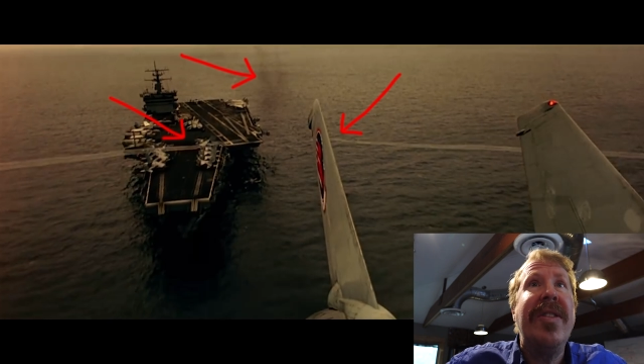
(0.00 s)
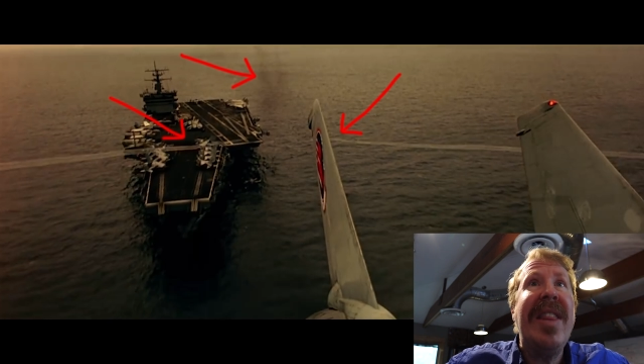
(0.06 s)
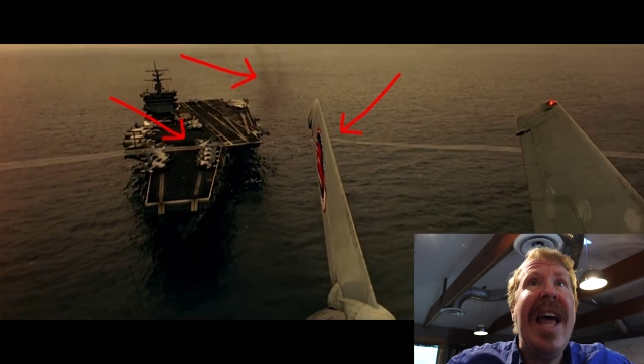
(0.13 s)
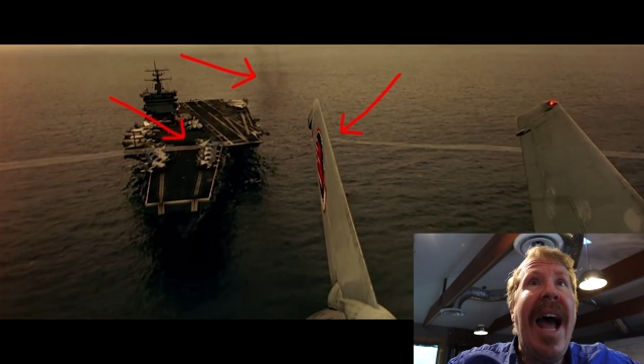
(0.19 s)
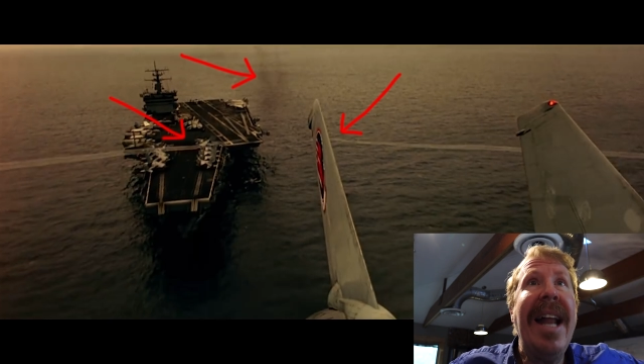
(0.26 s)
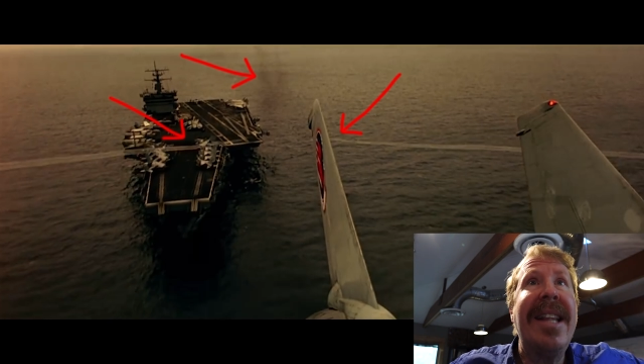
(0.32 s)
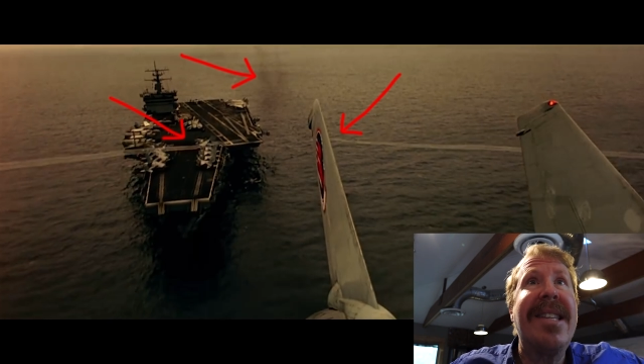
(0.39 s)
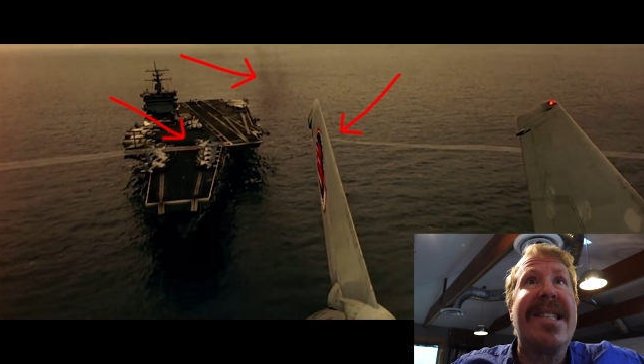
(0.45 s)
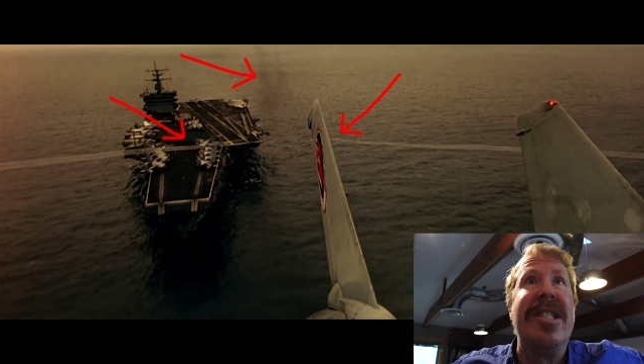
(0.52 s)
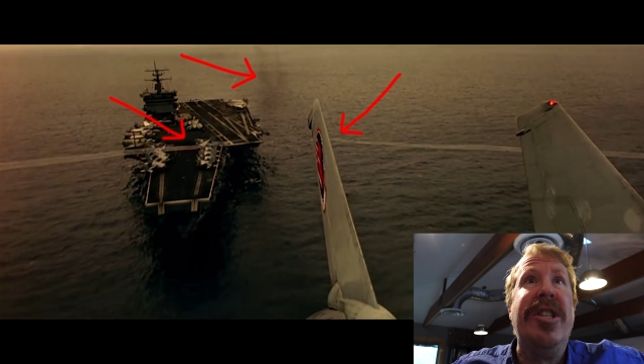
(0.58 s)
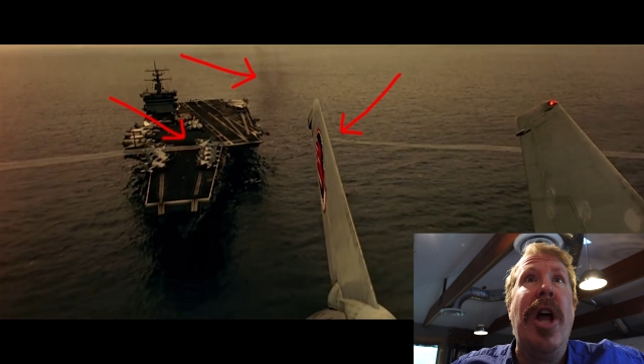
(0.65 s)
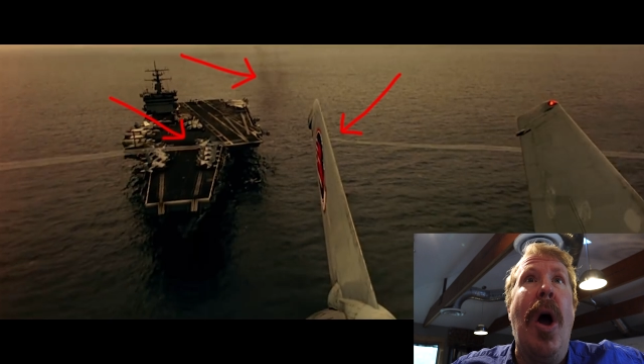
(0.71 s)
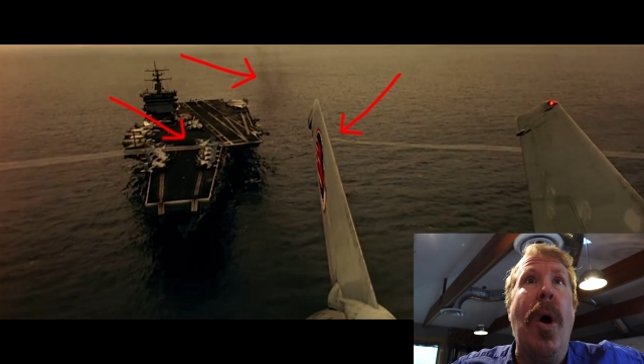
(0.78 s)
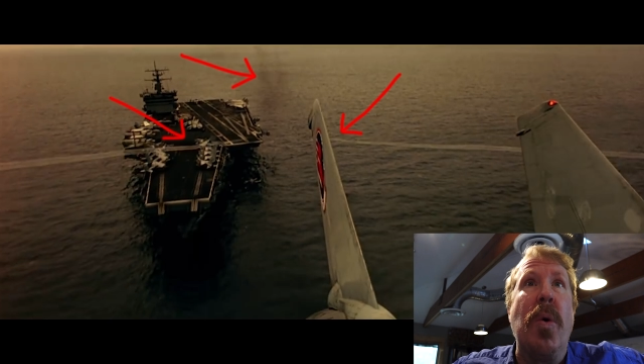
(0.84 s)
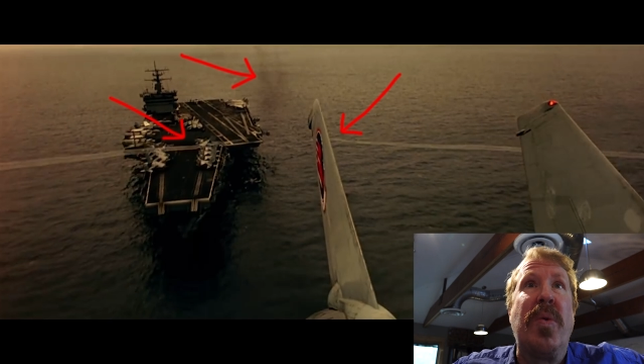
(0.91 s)
That's
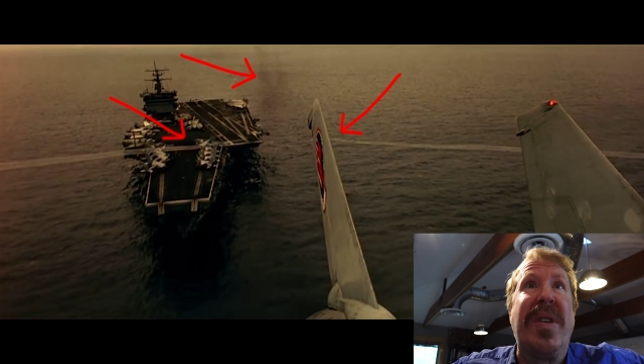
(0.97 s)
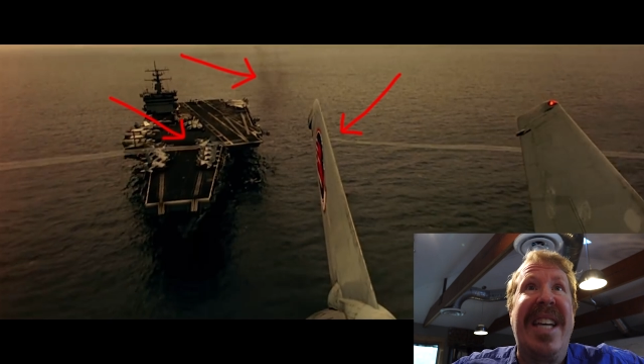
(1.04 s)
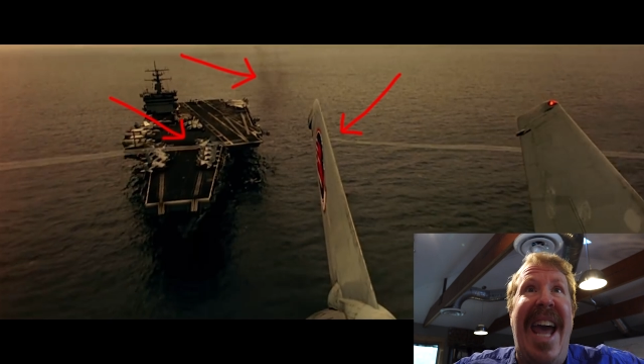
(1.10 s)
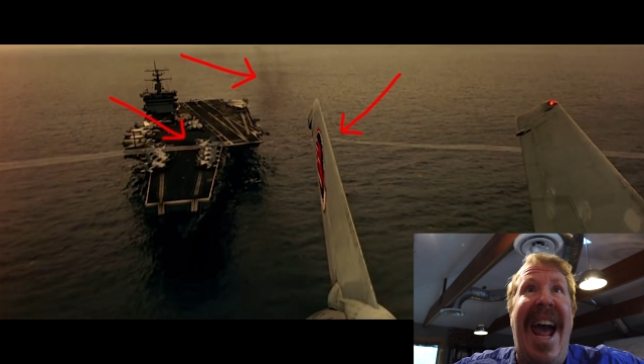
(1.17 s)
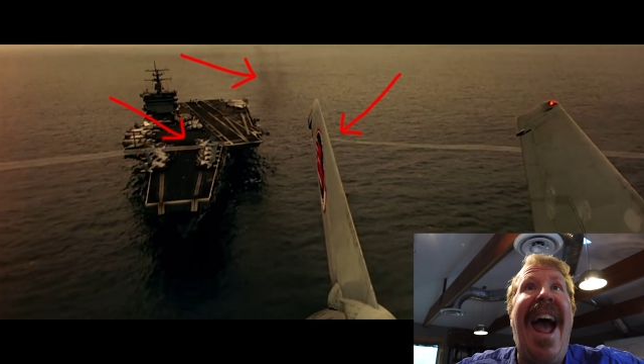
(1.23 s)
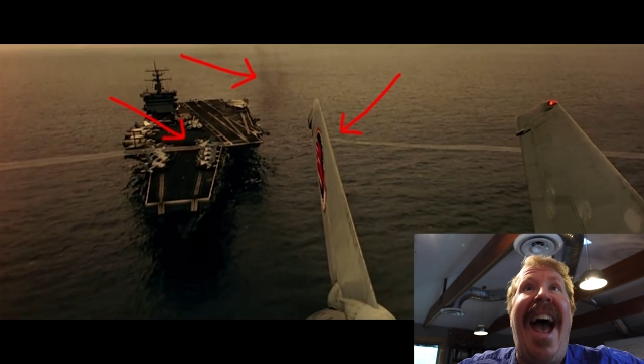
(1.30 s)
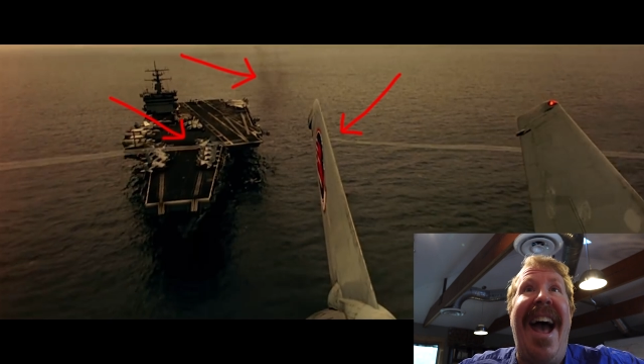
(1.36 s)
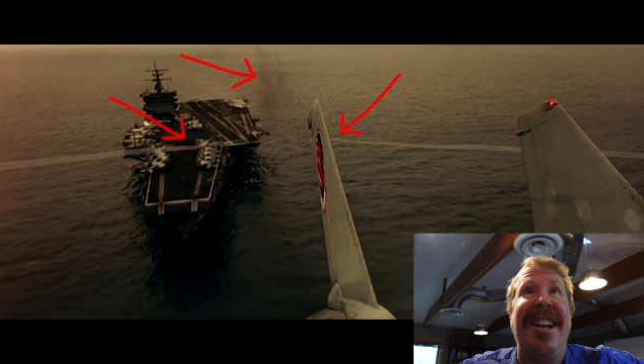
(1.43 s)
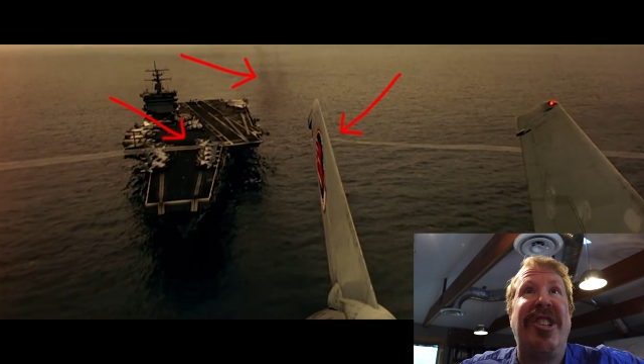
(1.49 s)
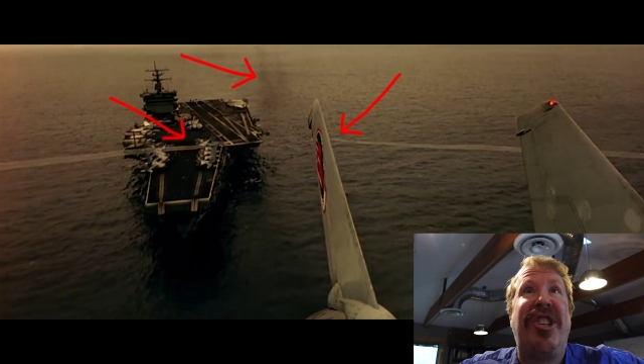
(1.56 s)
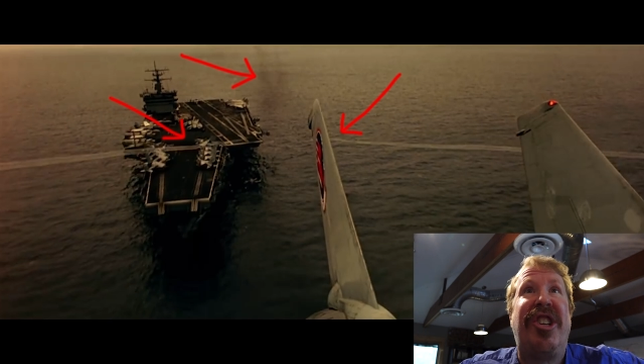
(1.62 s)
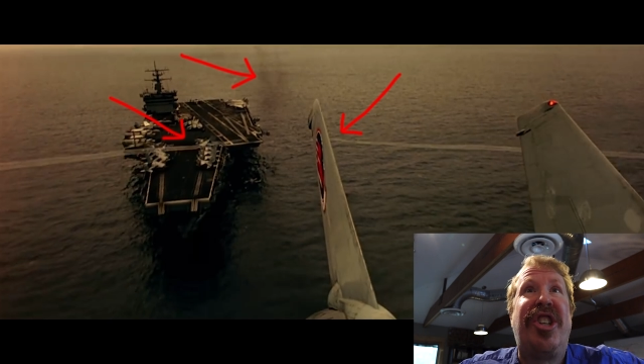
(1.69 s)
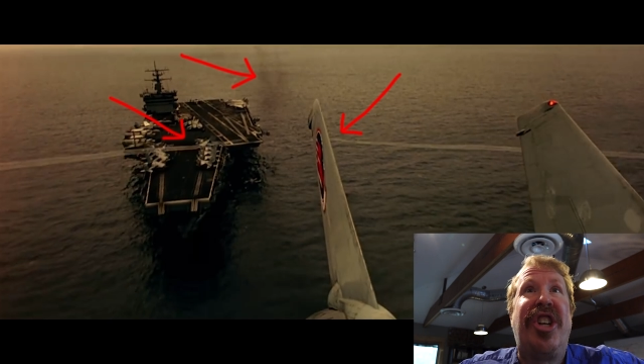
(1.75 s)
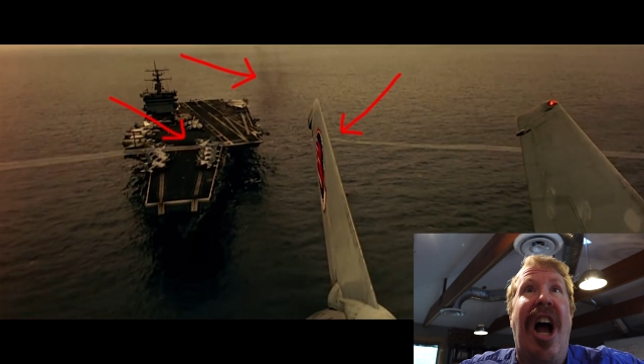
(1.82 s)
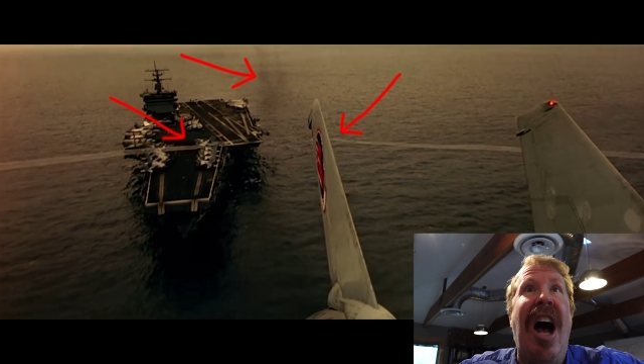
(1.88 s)
no cat
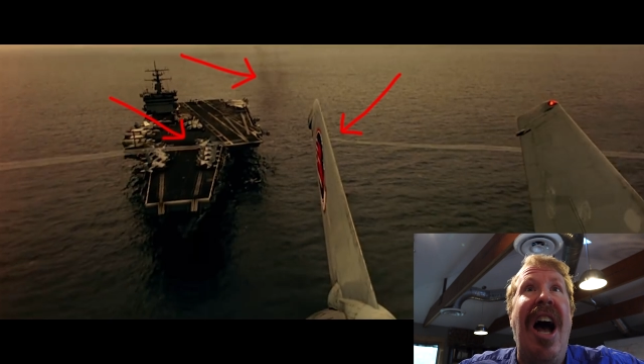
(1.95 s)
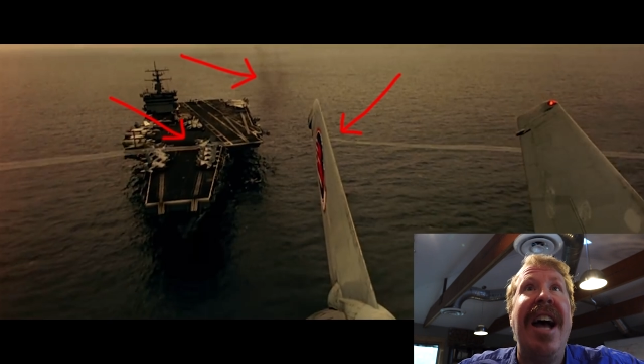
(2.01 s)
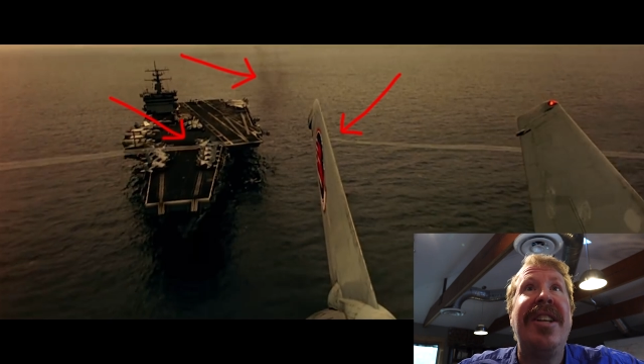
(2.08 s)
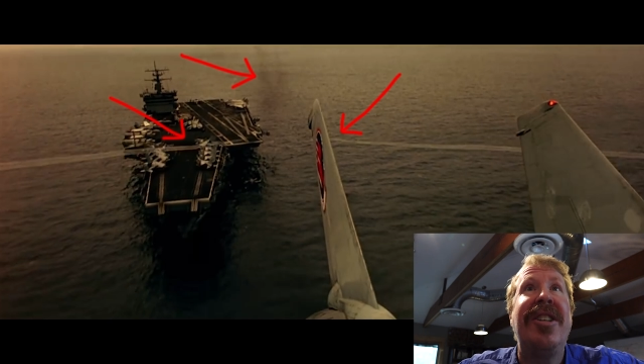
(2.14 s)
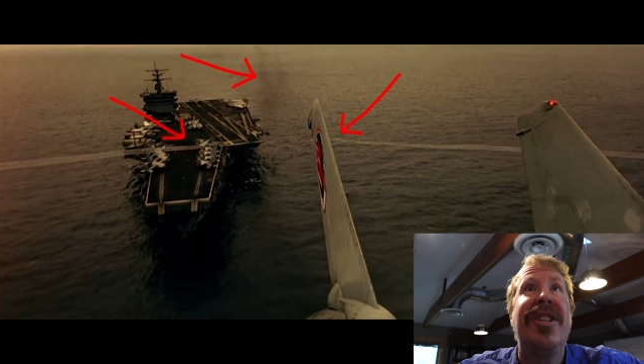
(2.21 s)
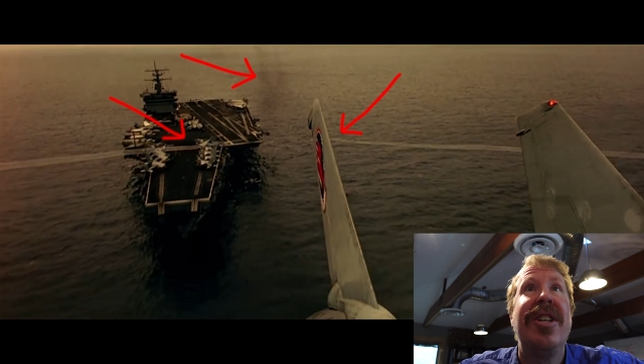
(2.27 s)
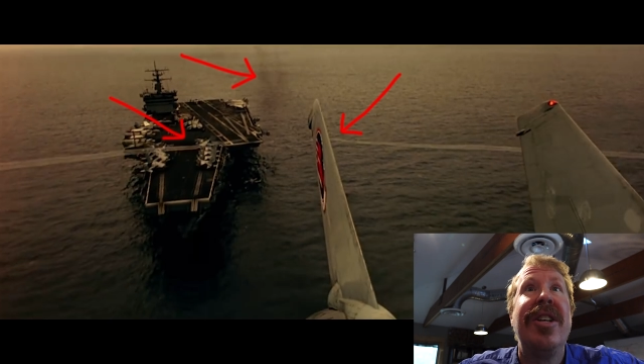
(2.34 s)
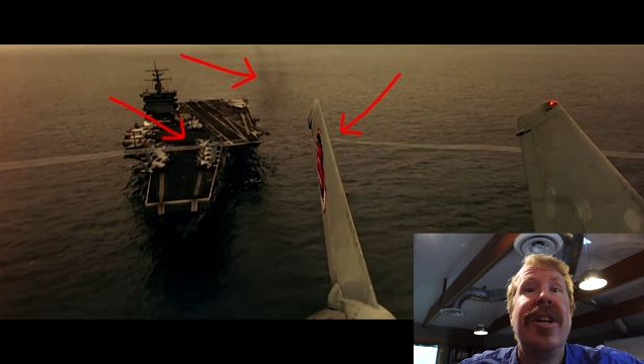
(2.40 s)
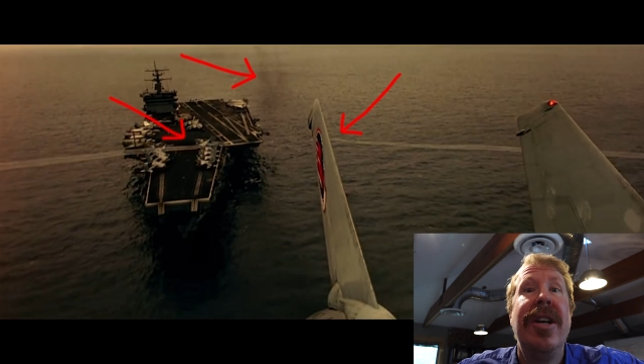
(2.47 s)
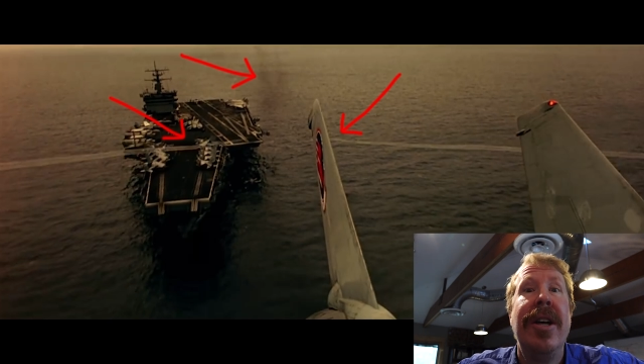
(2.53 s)
shot.